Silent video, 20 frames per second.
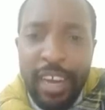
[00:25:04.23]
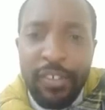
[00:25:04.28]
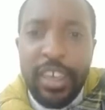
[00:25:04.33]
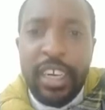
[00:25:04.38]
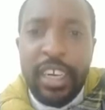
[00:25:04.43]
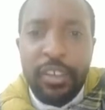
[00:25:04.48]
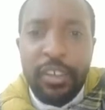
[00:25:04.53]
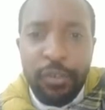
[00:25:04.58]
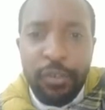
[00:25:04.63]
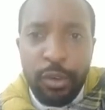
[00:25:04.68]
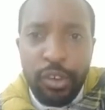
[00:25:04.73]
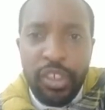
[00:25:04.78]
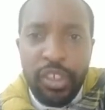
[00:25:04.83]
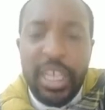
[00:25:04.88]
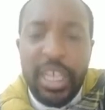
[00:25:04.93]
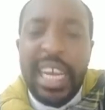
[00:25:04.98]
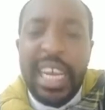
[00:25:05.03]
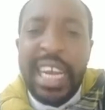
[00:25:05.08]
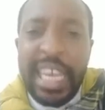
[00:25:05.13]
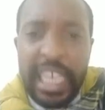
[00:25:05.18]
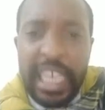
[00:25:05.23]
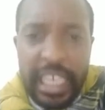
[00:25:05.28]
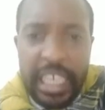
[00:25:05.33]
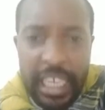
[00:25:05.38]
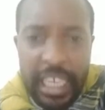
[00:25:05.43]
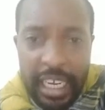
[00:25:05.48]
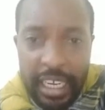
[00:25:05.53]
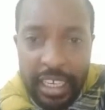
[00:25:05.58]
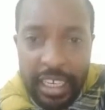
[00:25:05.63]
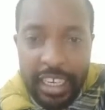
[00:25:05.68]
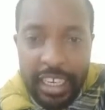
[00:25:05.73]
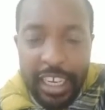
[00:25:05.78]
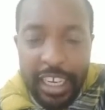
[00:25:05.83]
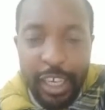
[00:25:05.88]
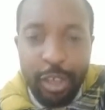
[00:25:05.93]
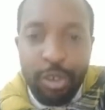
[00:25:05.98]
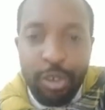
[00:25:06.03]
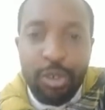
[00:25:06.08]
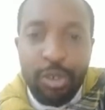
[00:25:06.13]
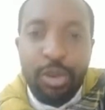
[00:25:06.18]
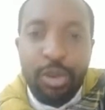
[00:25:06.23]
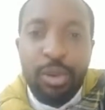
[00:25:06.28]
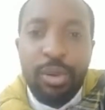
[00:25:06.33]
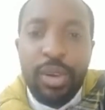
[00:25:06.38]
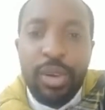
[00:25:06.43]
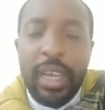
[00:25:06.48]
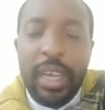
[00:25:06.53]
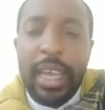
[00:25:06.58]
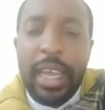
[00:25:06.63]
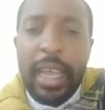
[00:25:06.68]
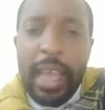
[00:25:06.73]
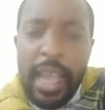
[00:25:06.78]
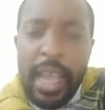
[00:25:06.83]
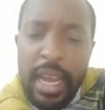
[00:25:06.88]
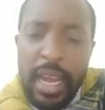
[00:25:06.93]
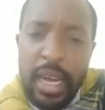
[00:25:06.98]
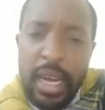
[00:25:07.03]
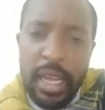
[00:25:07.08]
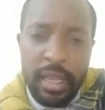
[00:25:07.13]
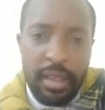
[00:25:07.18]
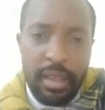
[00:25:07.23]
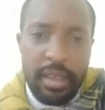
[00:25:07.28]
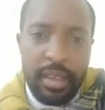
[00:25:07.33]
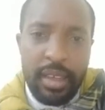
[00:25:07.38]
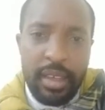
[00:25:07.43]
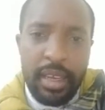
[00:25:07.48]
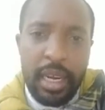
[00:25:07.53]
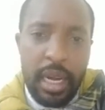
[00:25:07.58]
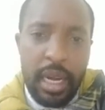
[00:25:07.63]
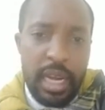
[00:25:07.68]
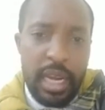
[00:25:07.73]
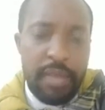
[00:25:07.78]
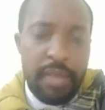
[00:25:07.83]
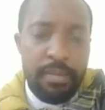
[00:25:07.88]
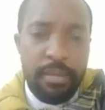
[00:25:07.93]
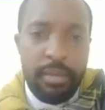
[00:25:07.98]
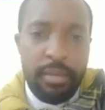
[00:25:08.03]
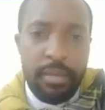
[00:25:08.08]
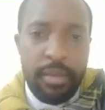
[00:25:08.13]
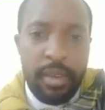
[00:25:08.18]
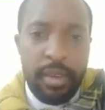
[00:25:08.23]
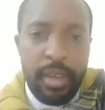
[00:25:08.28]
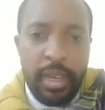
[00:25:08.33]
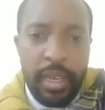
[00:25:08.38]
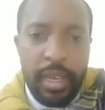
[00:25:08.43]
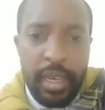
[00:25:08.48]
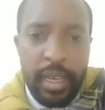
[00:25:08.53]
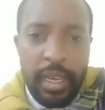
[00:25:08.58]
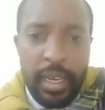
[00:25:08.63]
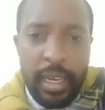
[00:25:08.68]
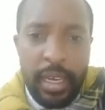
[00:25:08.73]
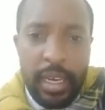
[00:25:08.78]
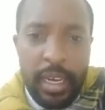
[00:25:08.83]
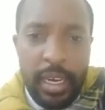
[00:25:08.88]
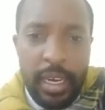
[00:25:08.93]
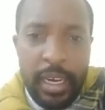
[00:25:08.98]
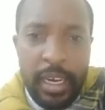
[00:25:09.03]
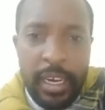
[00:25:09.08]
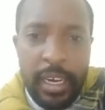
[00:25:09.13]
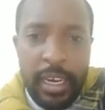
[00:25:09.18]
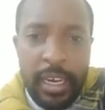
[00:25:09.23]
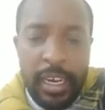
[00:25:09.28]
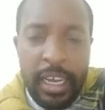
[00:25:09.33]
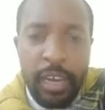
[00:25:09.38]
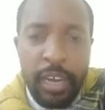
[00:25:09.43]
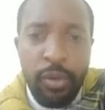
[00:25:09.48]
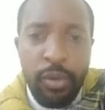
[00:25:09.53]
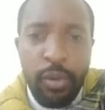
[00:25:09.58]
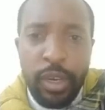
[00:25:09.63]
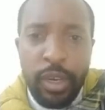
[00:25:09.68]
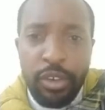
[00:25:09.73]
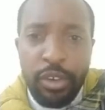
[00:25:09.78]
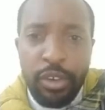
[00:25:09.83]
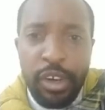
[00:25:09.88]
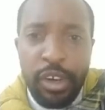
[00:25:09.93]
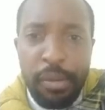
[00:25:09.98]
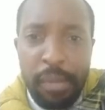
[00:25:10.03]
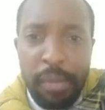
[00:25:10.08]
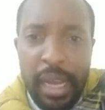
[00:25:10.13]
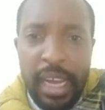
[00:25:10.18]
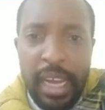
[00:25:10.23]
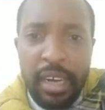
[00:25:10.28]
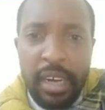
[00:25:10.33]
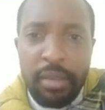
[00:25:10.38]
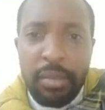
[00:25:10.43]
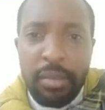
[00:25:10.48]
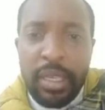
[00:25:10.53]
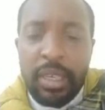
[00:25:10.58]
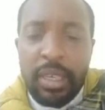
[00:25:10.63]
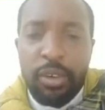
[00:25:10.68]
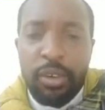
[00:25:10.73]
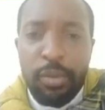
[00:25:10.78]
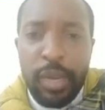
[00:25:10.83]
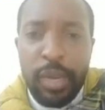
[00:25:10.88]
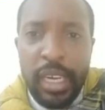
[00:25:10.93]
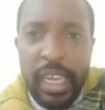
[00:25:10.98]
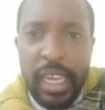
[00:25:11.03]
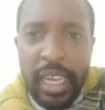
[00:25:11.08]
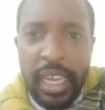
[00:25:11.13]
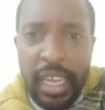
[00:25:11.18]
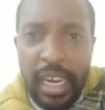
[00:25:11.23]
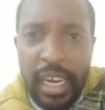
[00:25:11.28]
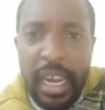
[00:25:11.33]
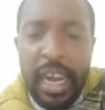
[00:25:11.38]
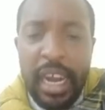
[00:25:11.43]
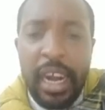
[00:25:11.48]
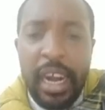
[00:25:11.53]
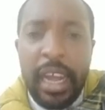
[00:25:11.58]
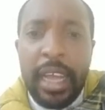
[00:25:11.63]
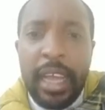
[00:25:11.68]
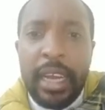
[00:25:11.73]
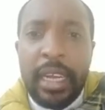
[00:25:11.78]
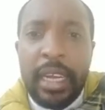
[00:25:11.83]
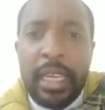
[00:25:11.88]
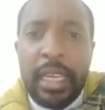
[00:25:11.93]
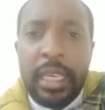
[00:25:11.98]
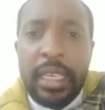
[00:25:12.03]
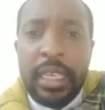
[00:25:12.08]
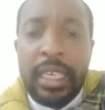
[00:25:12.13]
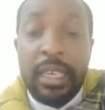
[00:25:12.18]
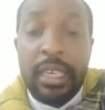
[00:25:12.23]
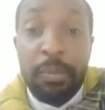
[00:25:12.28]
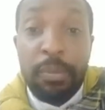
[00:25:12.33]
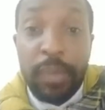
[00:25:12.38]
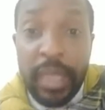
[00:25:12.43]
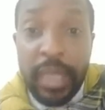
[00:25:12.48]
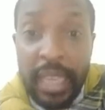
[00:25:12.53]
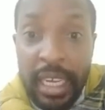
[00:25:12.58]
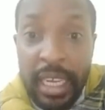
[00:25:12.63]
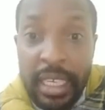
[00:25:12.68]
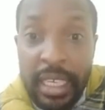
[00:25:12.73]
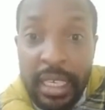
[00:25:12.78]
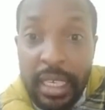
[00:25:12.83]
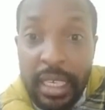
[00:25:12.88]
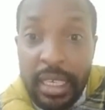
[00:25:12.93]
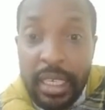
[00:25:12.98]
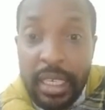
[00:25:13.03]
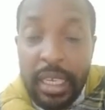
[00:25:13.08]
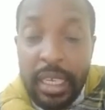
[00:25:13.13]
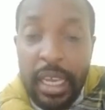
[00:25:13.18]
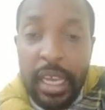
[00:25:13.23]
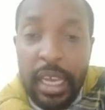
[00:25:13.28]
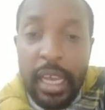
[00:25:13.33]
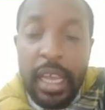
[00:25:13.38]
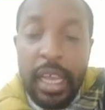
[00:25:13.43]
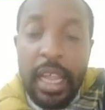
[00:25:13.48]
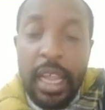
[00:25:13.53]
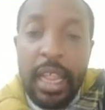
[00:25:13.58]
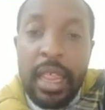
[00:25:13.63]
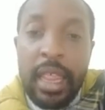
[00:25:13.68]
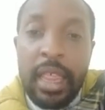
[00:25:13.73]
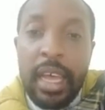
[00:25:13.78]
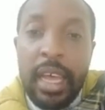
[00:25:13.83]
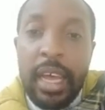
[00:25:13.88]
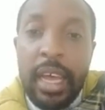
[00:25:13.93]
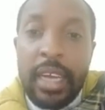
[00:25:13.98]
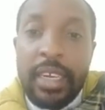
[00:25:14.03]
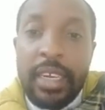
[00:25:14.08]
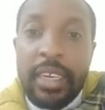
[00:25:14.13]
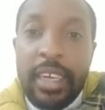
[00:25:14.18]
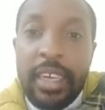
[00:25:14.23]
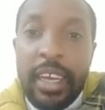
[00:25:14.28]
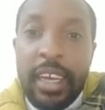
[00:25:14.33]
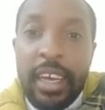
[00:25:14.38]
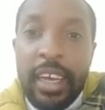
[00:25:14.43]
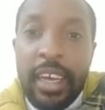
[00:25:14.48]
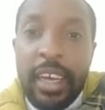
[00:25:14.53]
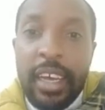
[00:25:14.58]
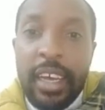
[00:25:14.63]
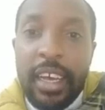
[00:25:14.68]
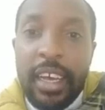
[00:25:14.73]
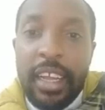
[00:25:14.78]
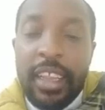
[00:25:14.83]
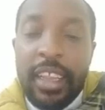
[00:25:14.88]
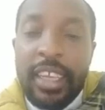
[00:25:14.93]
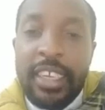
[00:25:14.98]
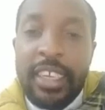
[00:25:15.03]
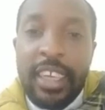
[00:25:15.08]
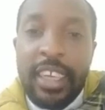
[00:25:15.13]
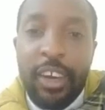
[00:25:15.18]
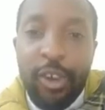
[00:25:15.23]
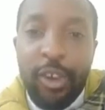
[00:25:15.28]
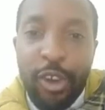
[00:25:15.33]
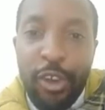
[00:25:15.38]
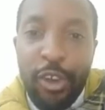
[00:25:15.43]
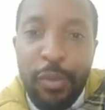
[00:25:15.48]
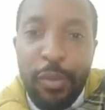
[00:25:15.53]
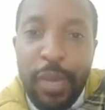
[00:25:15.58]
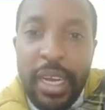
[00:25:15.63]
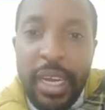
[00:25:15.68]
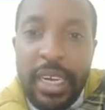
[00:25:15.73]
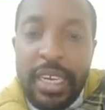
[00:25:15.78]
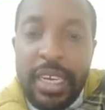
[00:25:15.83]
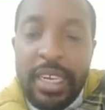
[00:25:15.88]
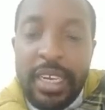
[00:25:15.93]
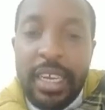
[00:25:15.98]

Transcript: divorced legally. So any claim, and we want to remind Mr. Obadiah Kinara and his sympathizers that there is a document,